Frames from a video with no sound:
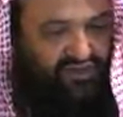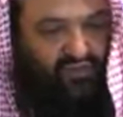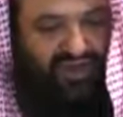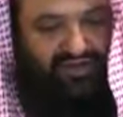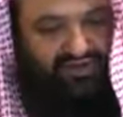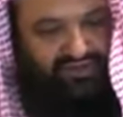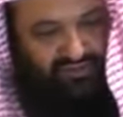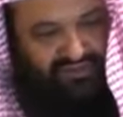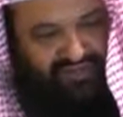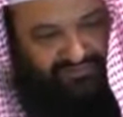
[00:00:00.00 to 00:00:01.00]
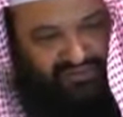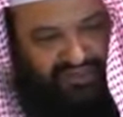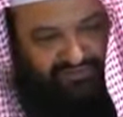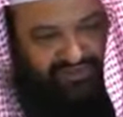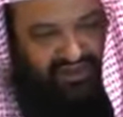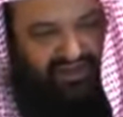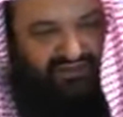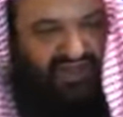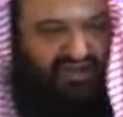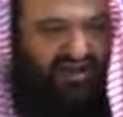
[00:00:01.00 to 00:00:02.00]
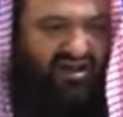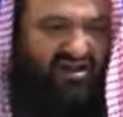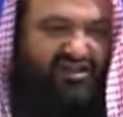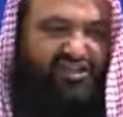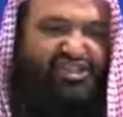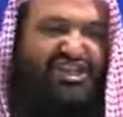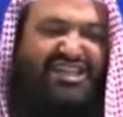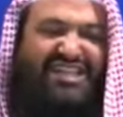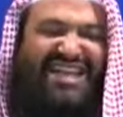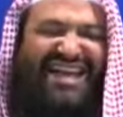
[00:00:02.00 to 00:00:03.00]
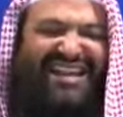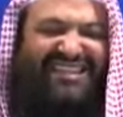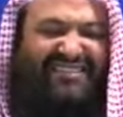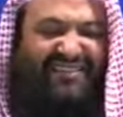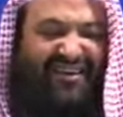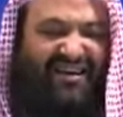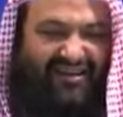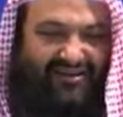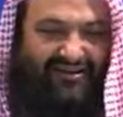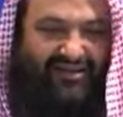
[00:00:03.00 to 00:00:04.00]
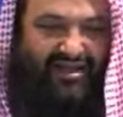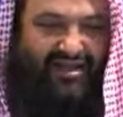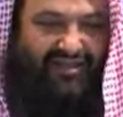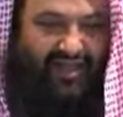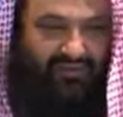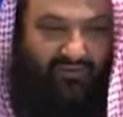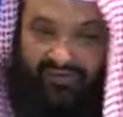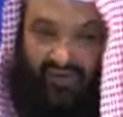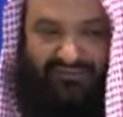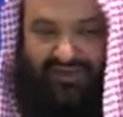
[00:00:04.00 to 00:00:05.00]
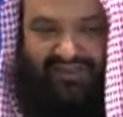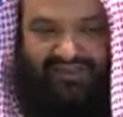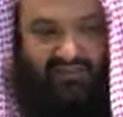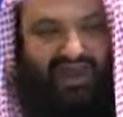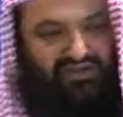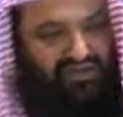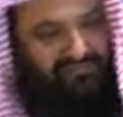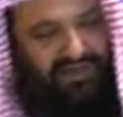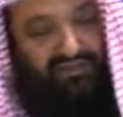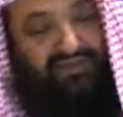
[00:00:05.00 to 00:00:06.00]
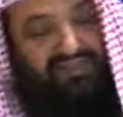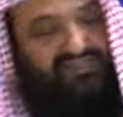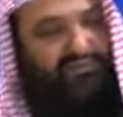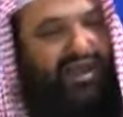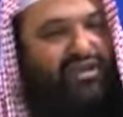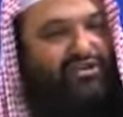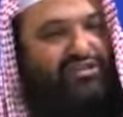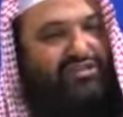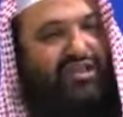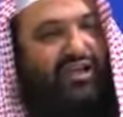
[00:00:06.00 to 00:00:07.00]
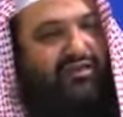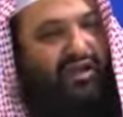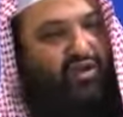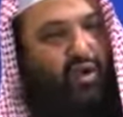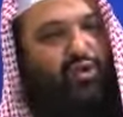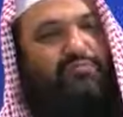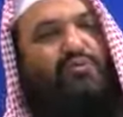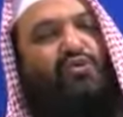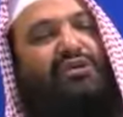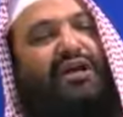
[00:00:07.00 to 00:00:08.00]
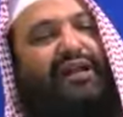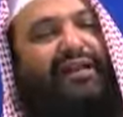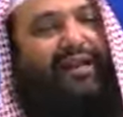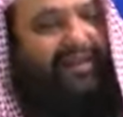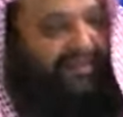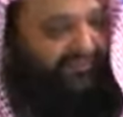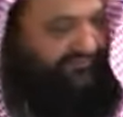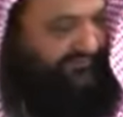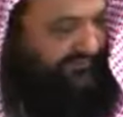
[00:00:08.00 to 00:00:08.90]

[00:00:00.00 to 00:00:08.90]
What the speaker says: Two angels will come to him. They are Shadid al-Intihar. We'll talk about these two angels, by the way. These two angels are called Munkar al-Nakir.